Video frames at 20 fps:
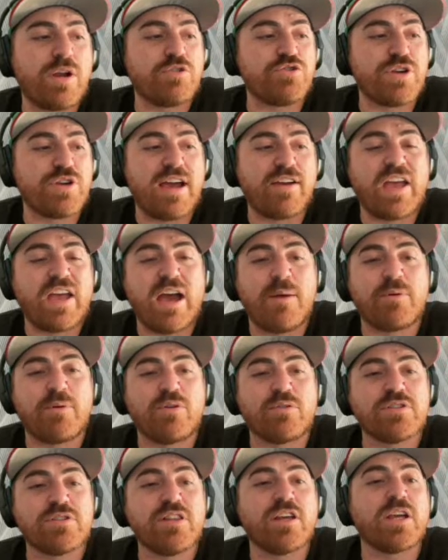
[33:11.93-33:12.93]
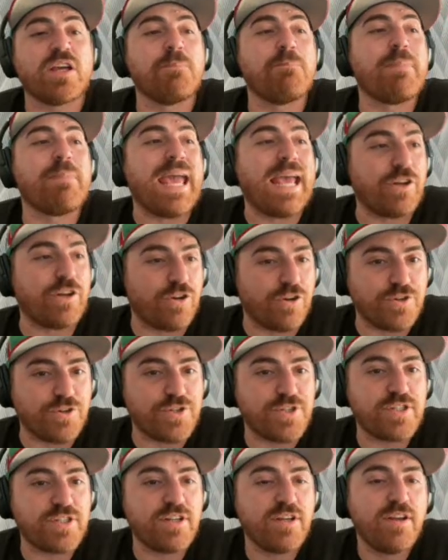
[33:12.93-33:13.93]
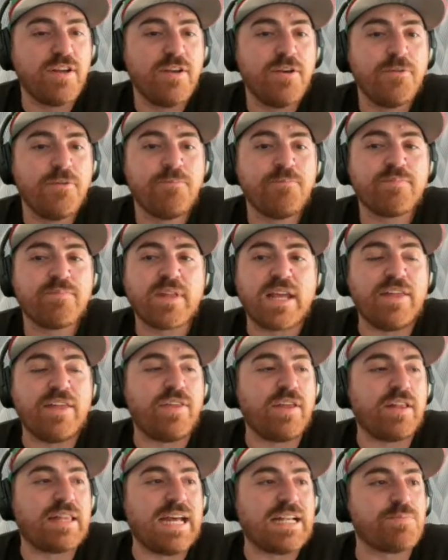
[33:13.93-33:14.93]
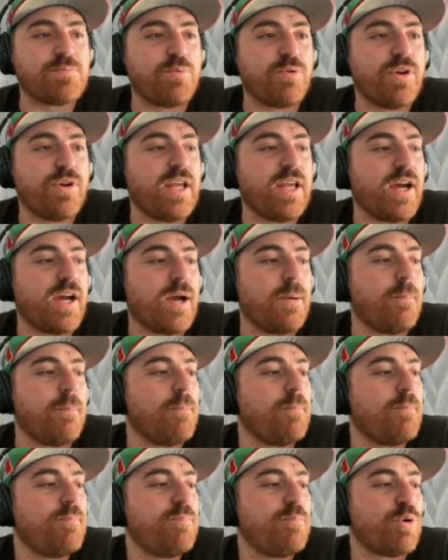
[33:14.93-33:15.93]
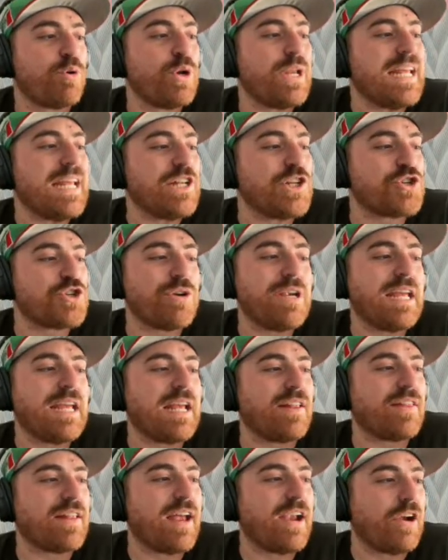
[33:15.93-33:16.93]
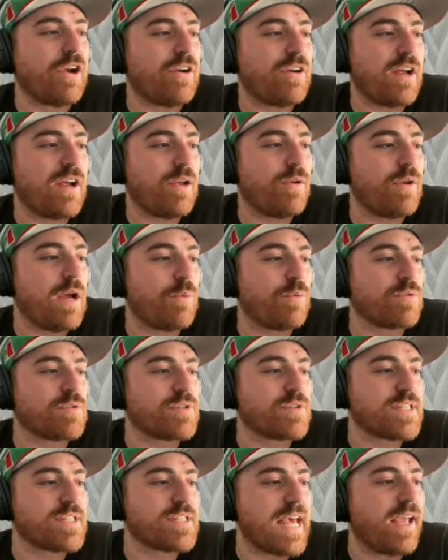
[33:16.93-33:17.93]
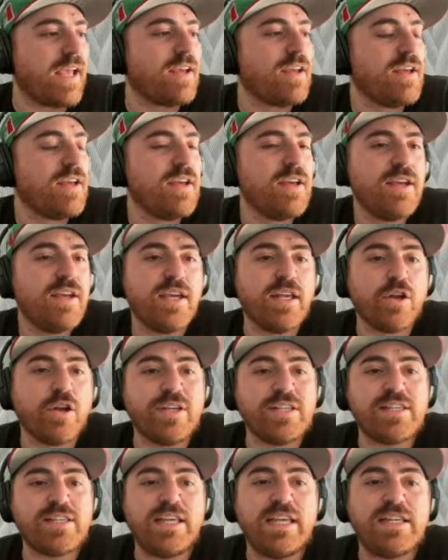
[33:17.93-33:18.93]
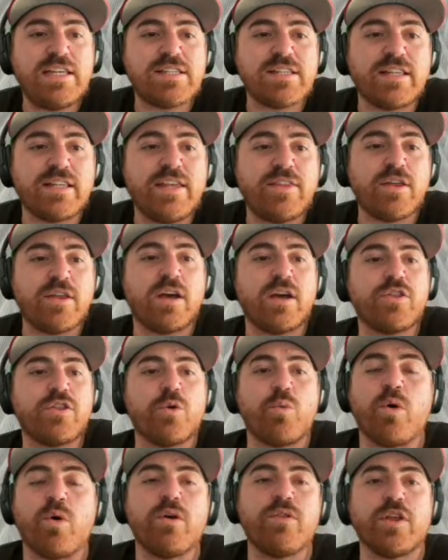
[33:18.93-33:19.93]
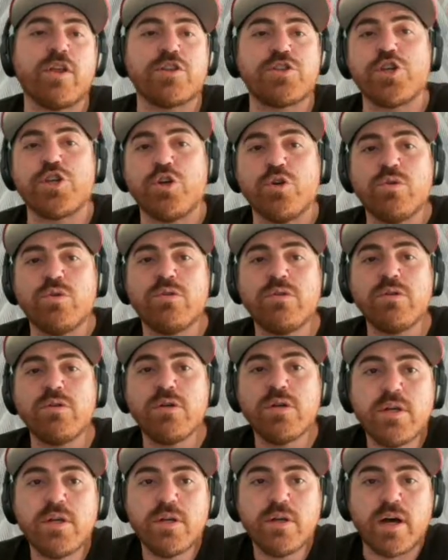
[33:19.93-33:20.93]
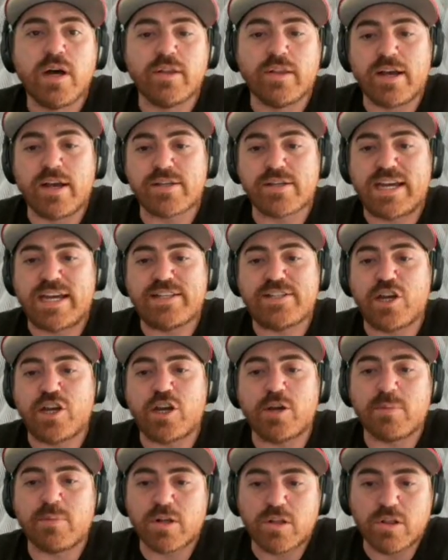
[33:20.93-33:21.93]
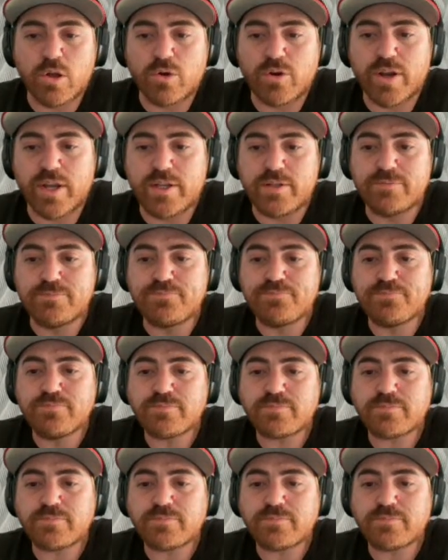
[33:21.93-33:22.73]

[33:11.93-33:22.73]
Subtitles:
round draft capital to the Commanders. I think that's pretty intriguing there. I will say, he's easily the 2 alongside Terry McLaurin.